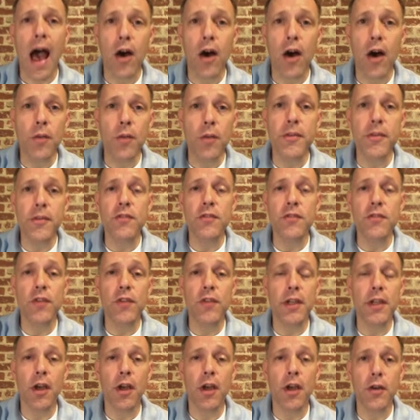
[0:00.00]
I hope this
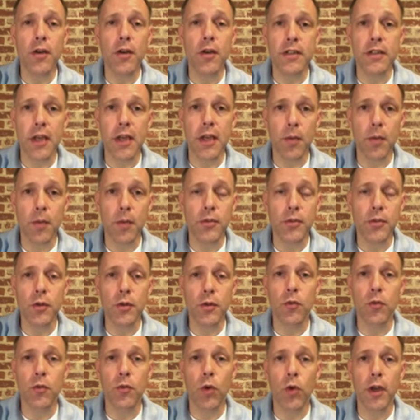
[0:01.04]
video has helped
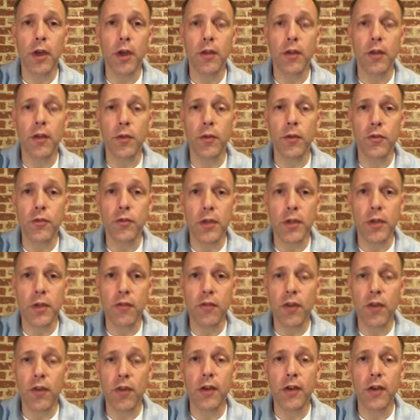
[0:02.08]
you in working with
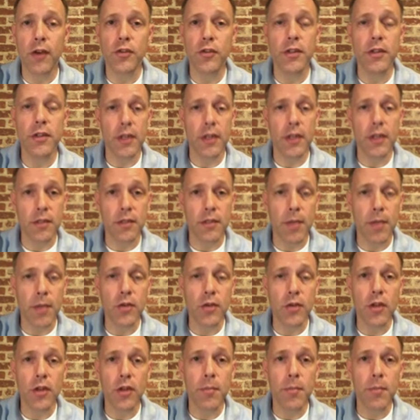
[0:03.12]
trig functions,
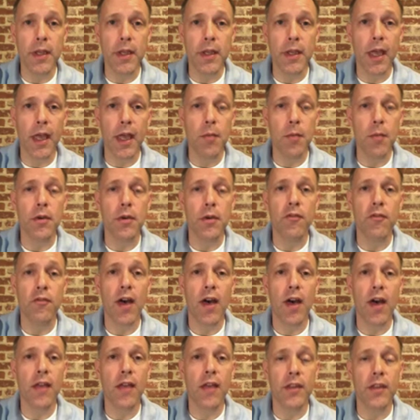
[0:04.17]
especially being able to
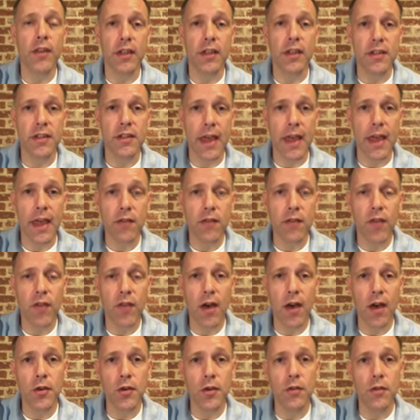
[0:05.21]
find the exact
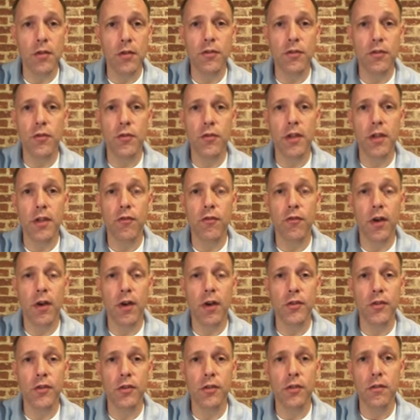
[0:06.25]
value of a trig
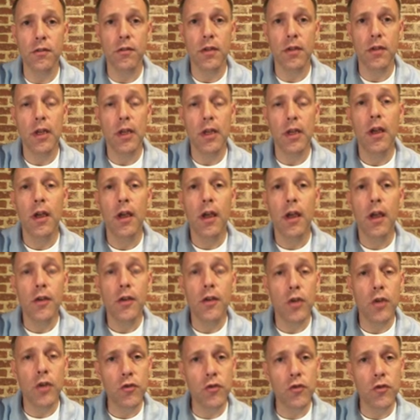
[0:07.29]
function.
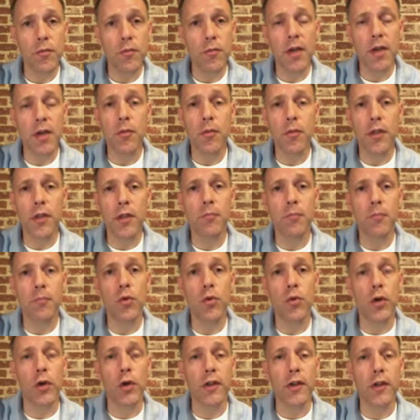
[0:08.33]
Just remember the
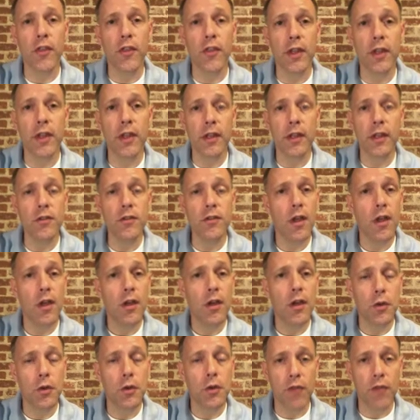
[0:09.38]
important things.
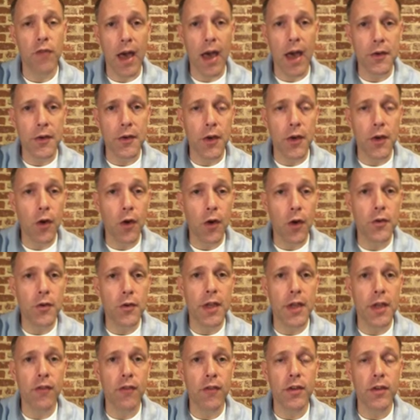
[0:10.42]
You've got to know your
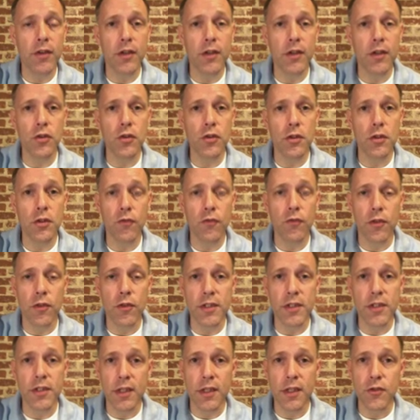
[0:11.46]
definitions for
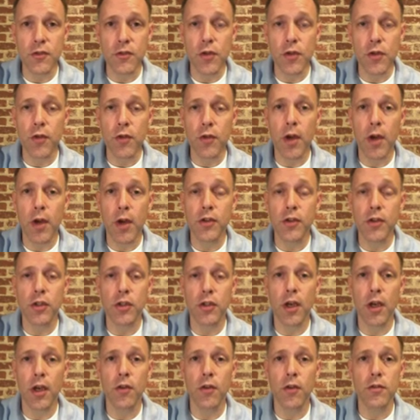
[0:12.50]
the 6 trig
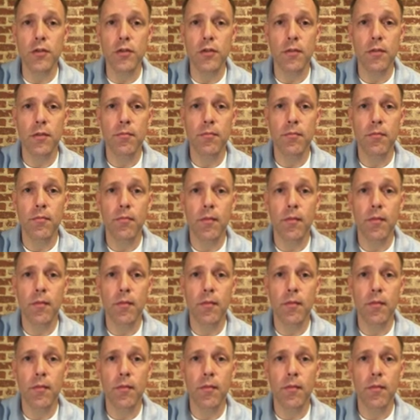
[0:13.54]
ratios.